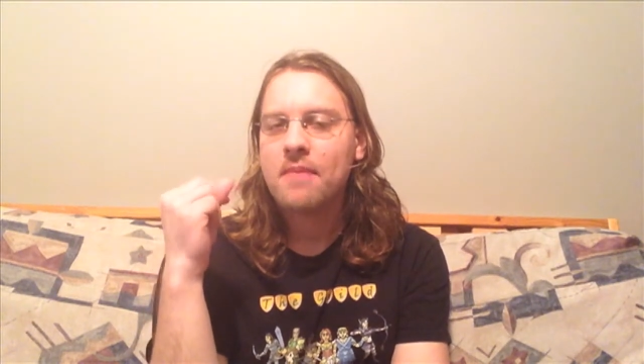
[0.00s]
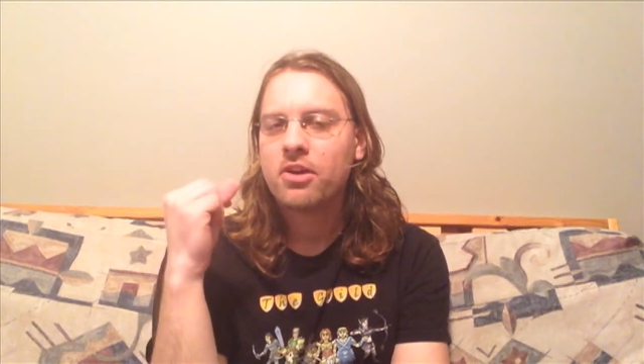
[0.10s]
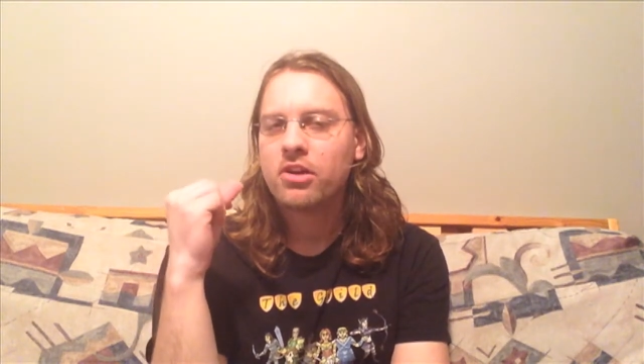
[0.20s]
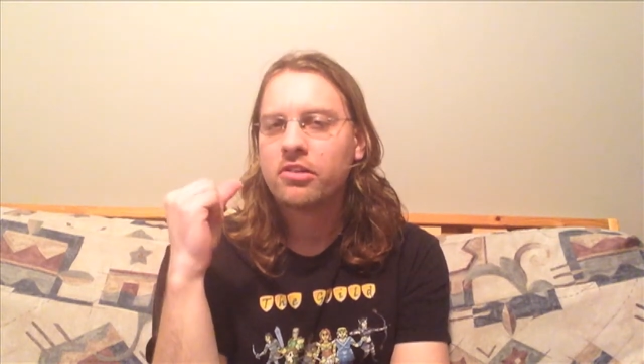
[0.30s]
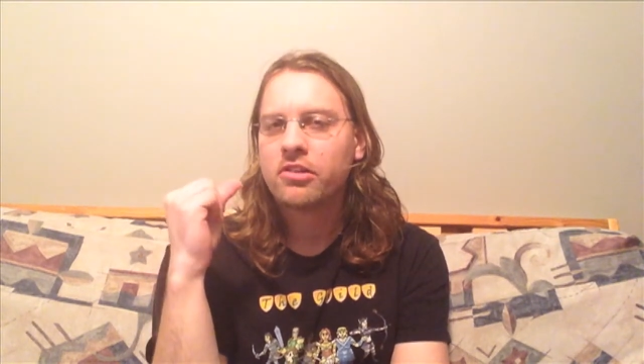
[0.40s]

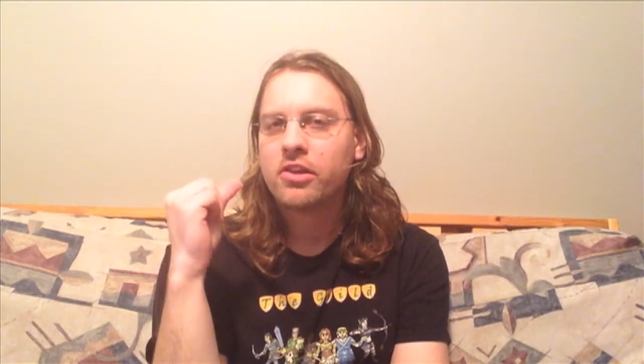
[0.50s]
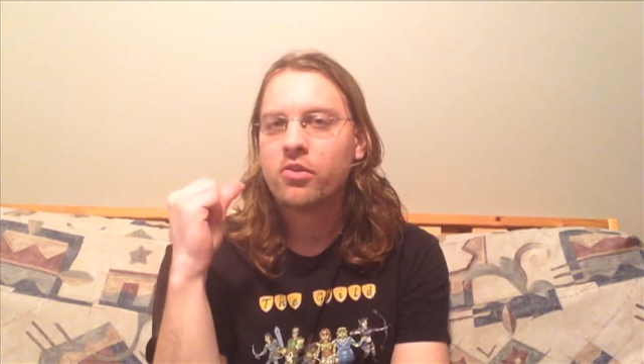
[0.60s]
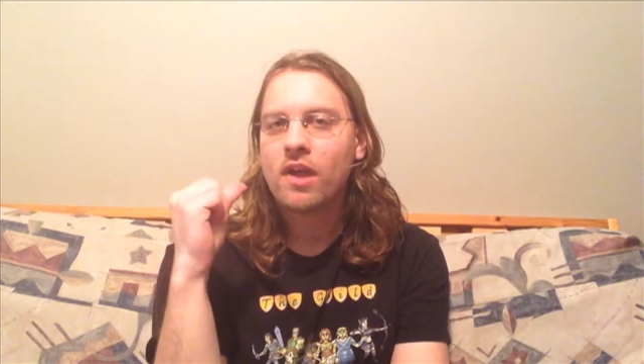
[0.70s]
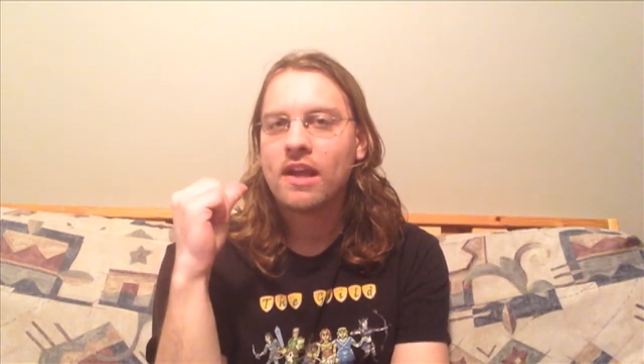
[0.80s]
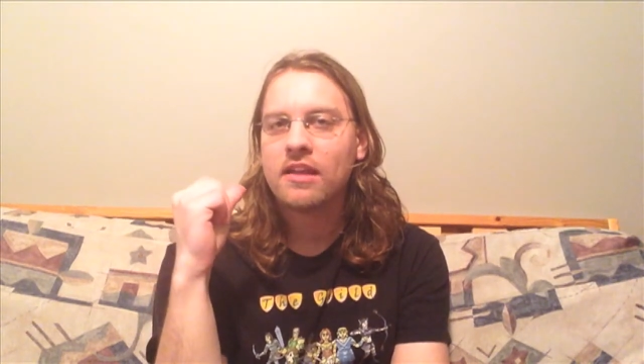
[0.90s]
Currently
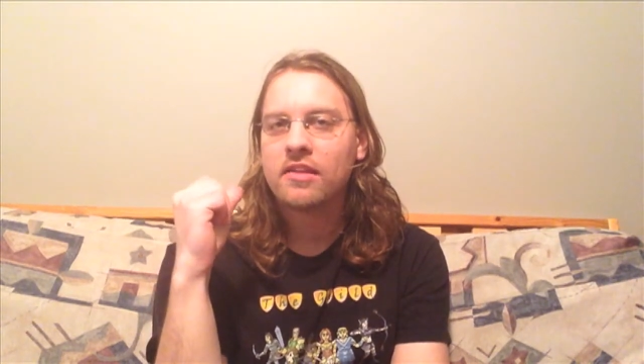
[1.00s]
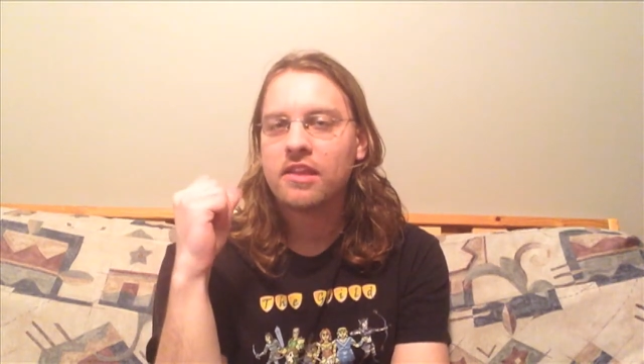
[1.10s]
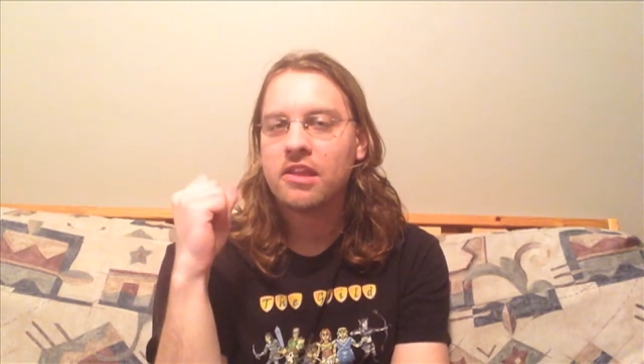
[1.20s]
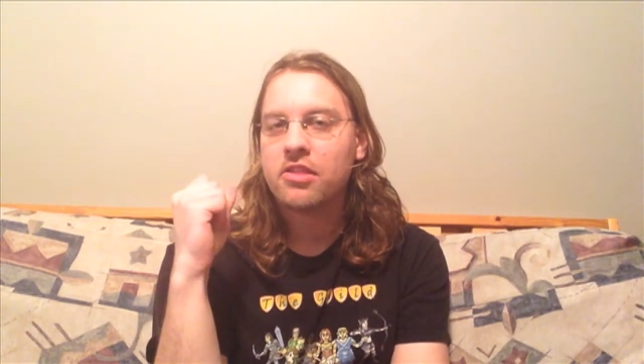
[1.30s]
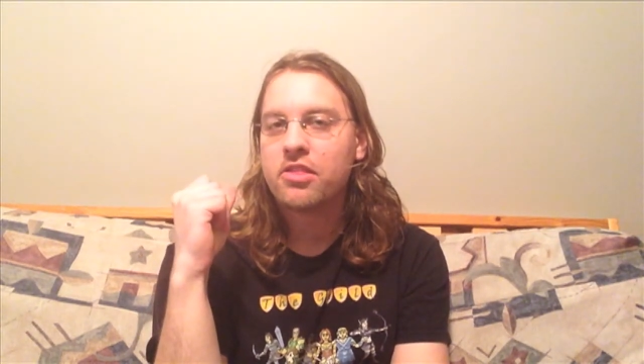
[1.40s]
writing
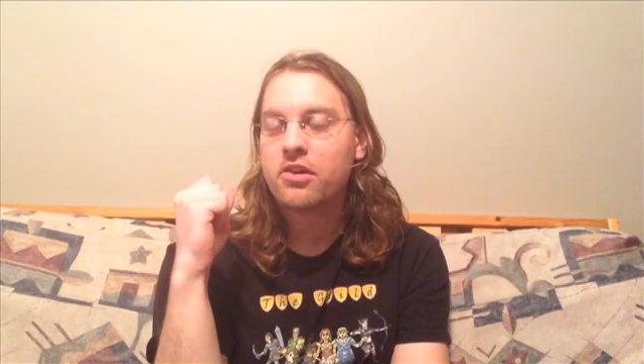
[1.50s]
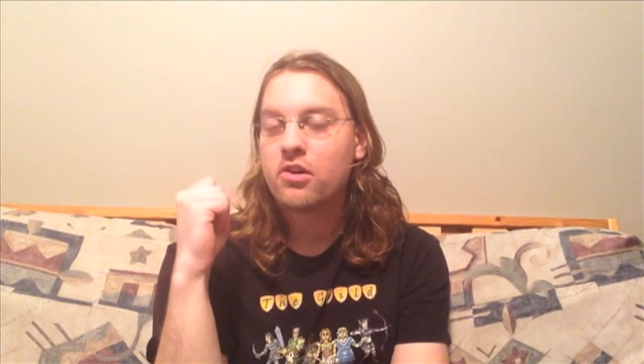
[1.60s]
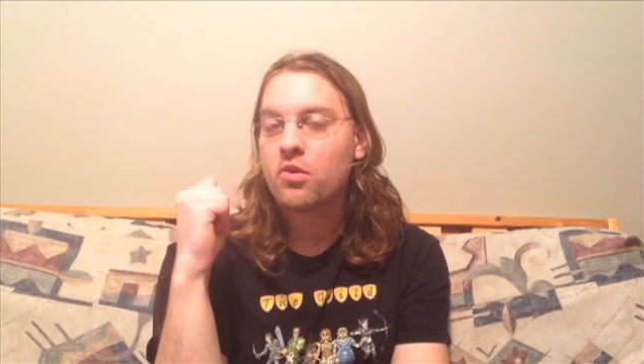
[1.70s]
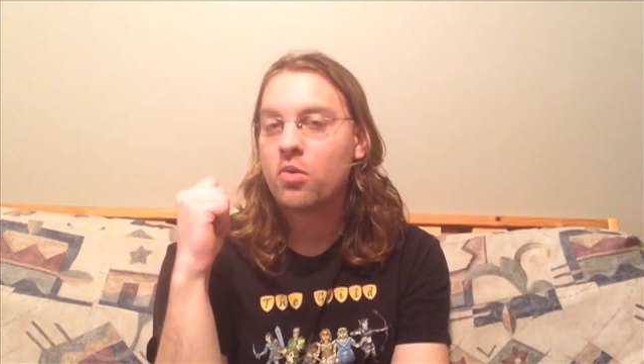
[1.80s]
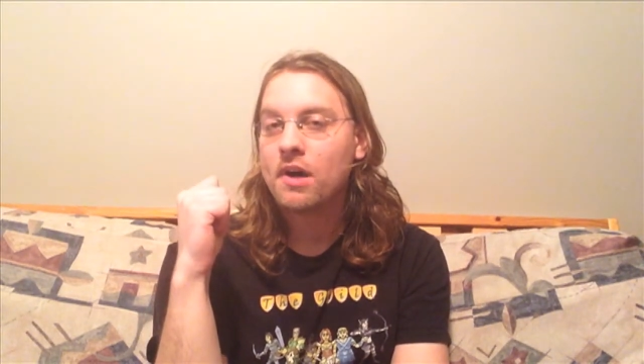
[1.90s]
the
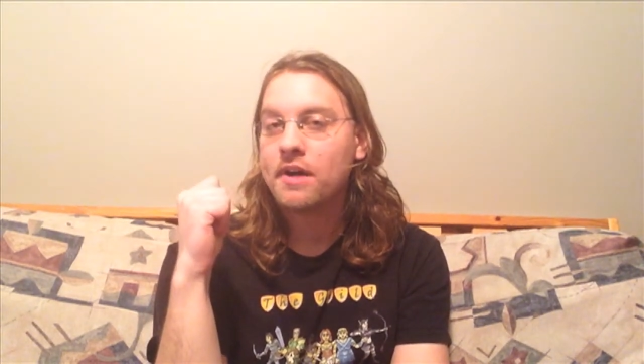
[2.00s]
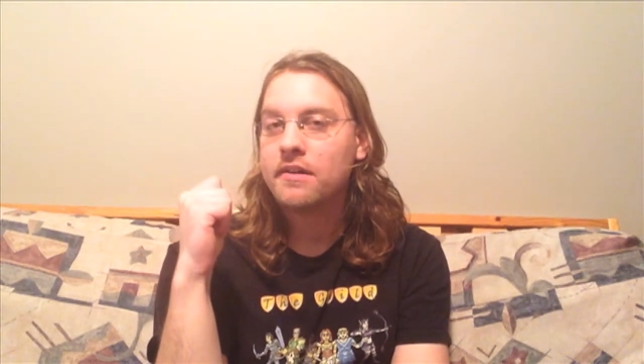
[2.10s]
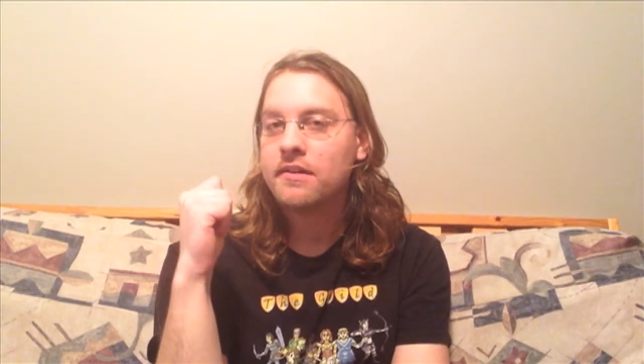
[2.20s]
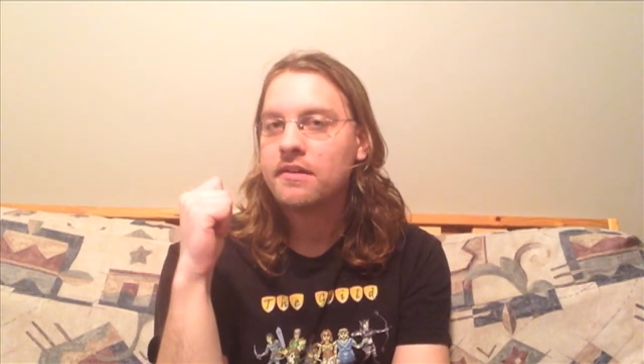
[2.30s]
third one.